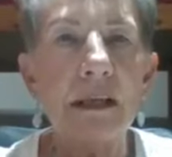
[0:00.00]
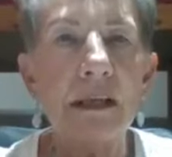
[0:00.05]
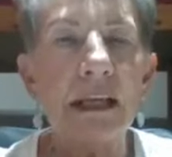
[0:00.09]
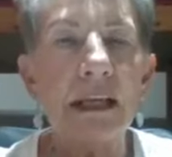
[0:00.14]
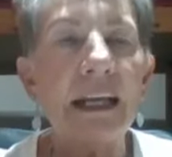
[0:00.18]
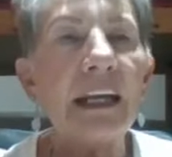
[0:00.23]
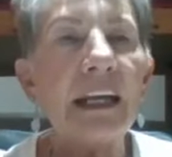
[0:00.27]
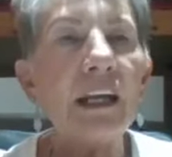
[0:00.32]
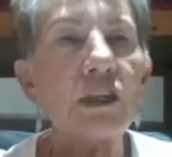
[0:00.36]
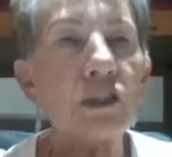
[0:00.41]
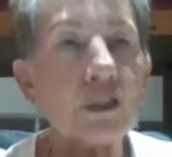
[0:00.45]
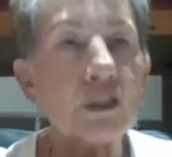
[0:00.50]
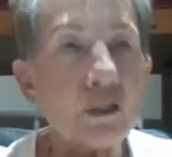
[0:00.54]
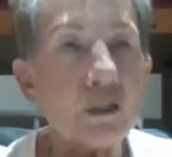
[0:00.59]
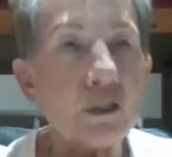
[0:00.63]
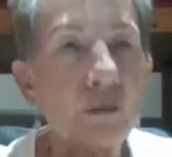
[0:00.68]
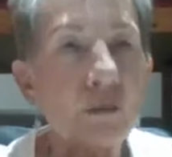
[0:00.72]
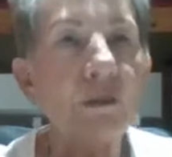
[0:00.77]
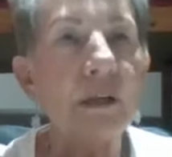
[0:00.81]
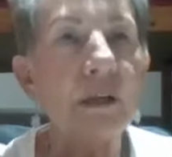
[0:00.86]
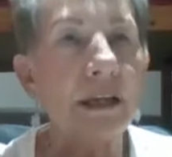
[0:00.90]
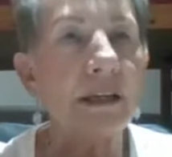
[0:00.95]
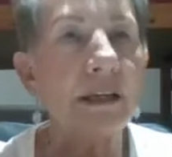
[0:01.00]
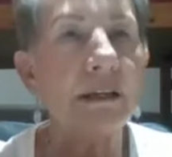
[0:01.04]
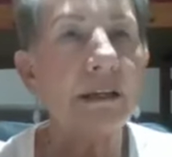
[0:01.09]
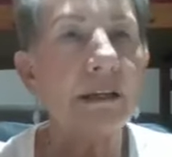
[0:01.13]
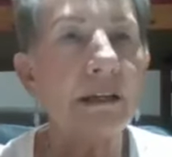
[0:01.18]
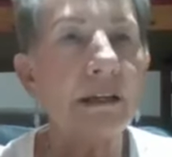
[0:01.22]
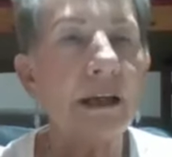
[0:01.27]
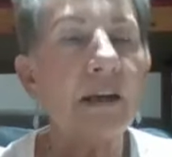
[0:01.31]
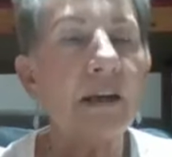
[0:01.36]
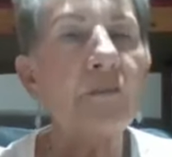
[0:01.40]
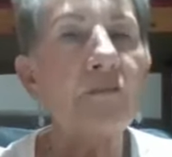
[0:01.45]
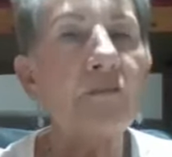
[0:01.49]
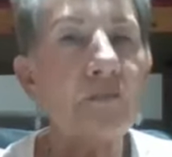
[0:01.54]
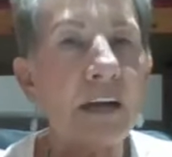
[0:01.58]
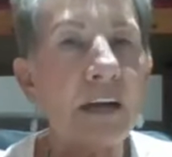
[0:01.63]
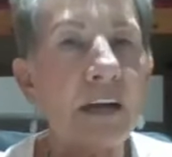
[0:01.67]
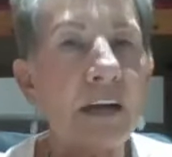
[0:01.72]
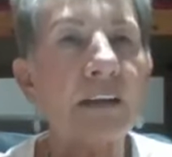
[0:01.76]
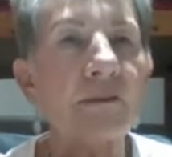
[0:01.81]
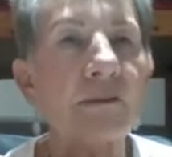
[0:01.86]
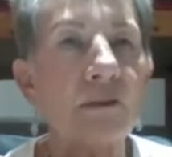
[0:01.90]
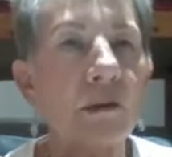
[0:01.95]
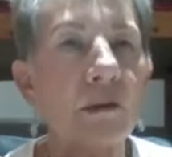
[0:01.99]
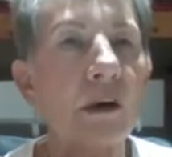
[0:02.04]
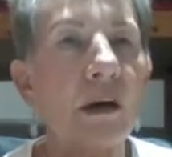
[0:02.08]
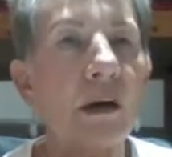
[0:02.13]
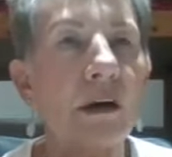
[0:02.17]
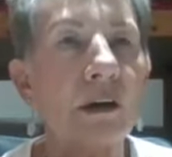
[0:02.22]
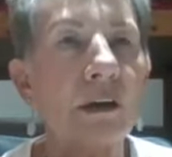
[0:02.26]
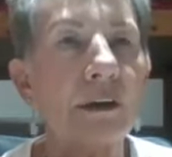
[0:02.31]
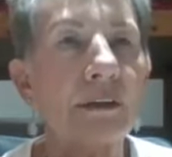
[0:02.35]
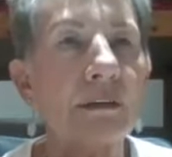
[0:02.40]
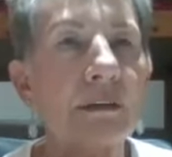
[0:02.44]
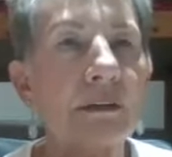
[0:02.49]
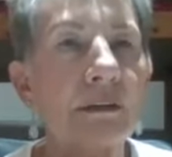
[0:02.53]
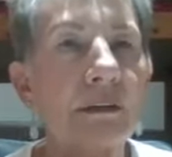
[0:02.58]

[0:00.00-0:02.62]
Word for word: He is truly a faithful God.